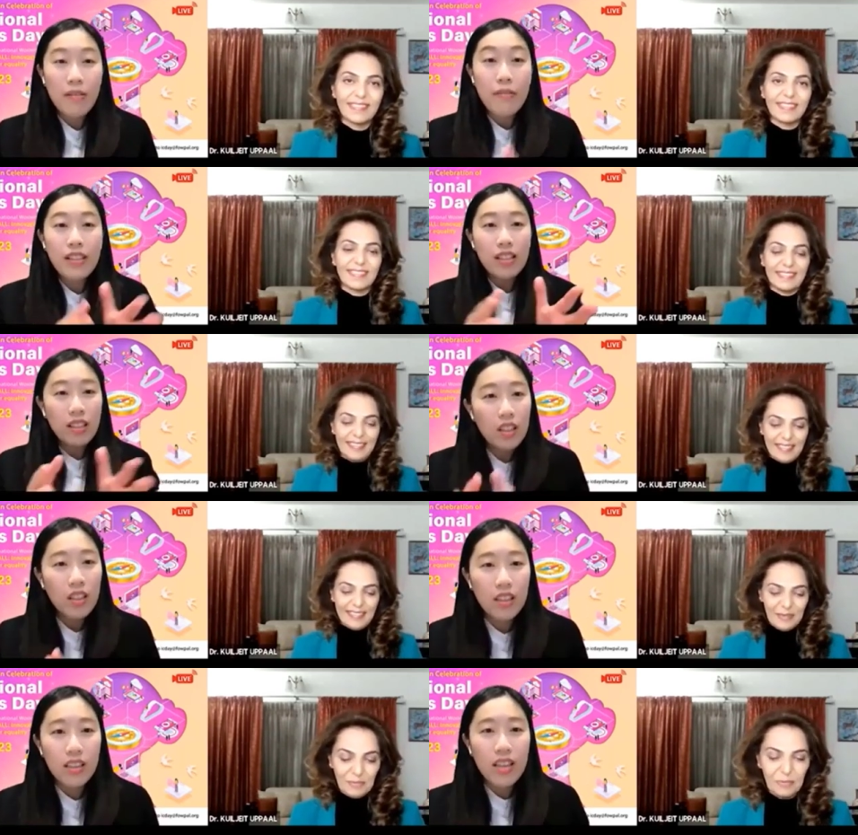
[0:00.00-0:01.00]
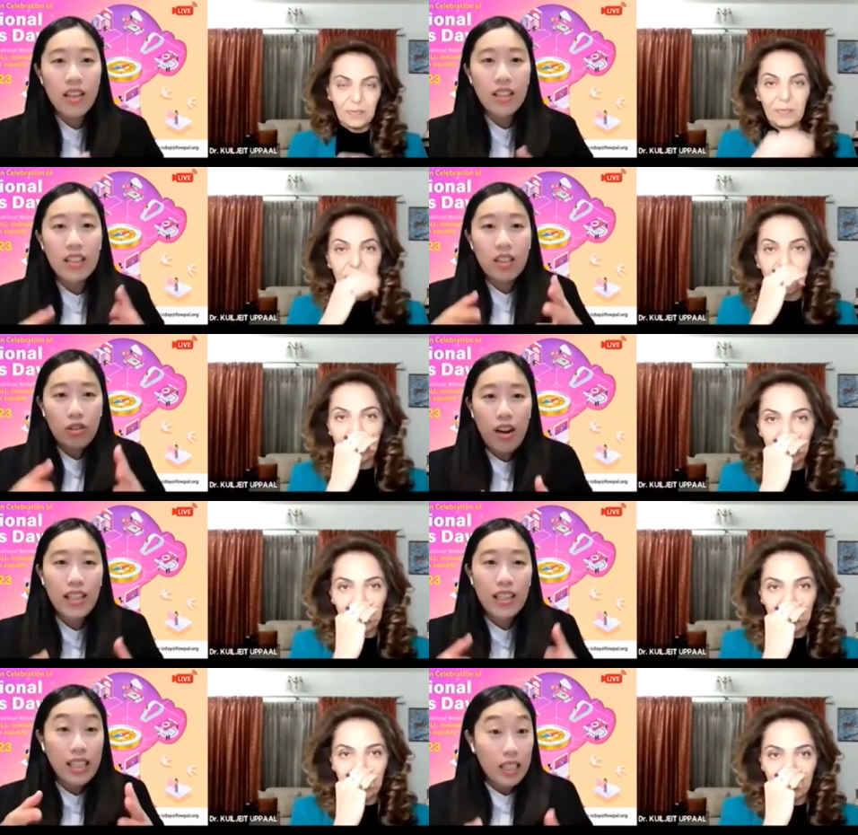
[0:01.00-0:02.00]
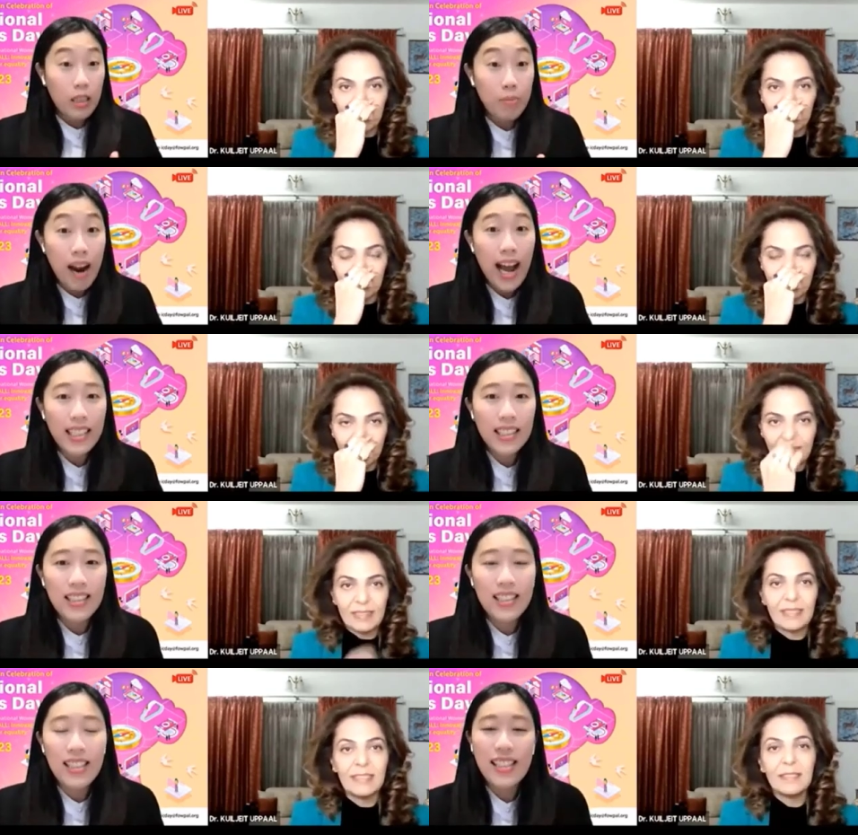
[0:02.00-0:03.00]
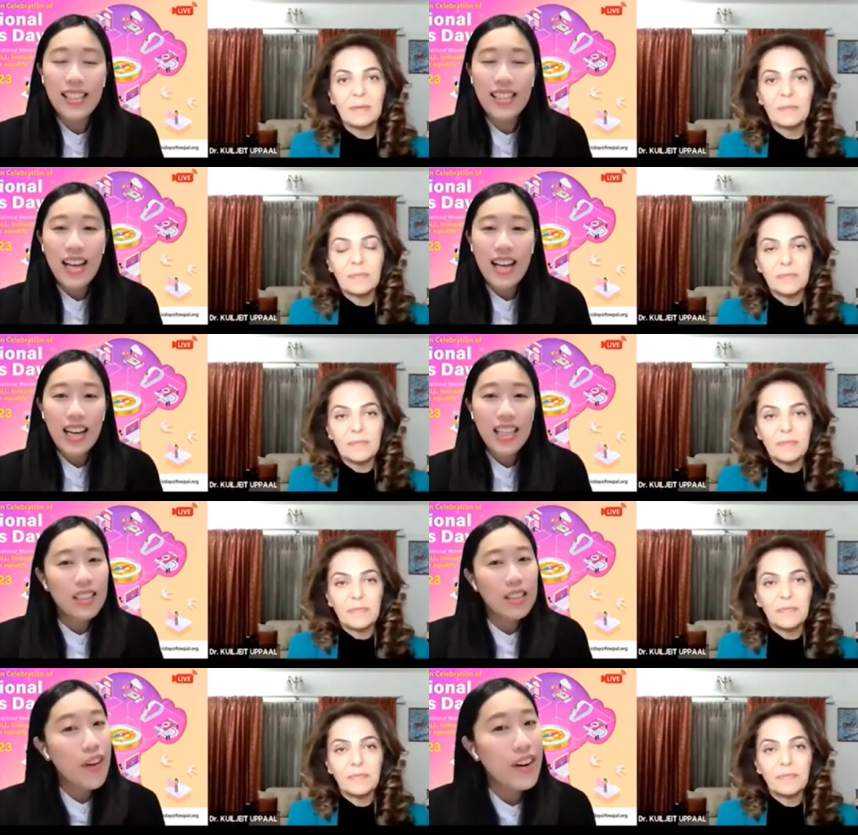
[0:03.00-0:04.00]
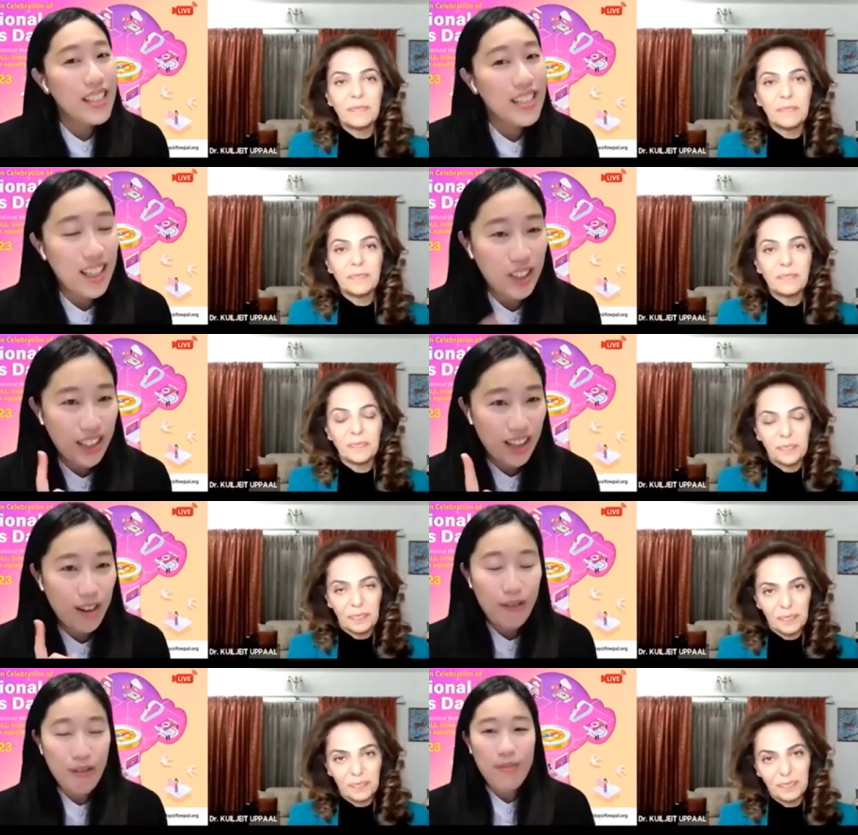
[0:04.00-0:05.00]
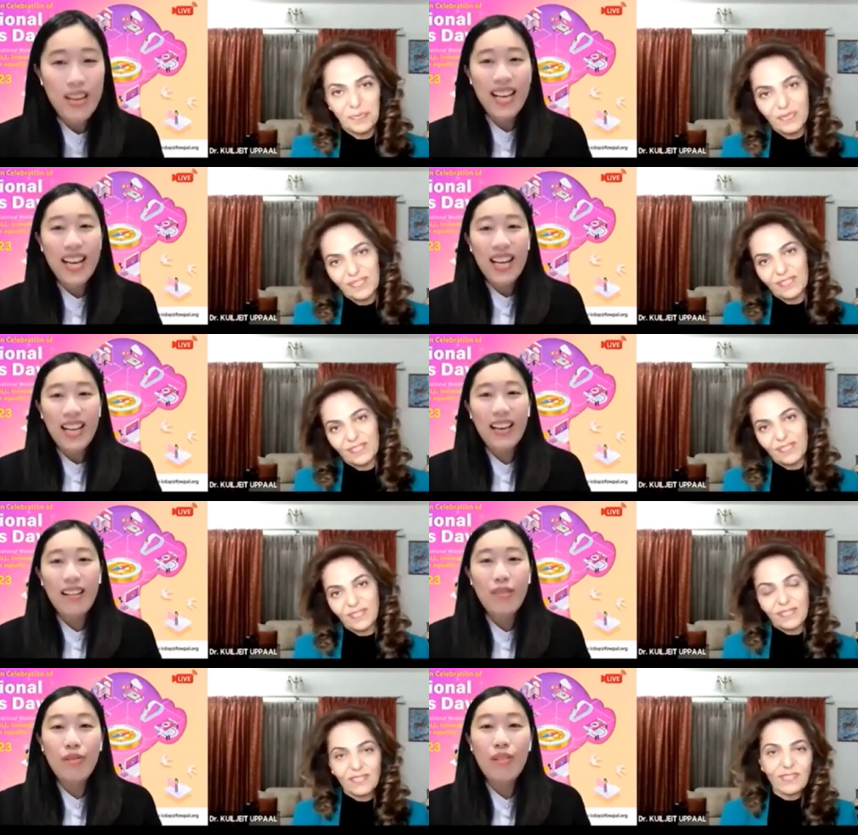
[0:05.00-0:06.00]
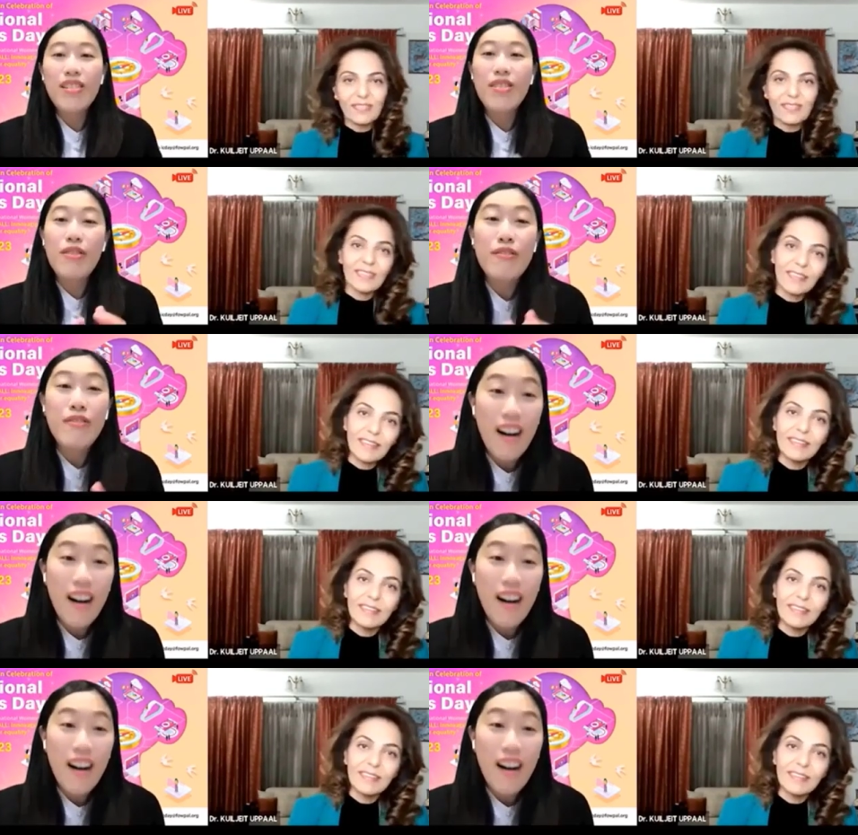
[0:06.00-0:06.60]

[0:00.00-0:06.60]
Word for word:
Speaker 1: the physical, the strengthening, the practices. And it's very touching, though, for me, of what your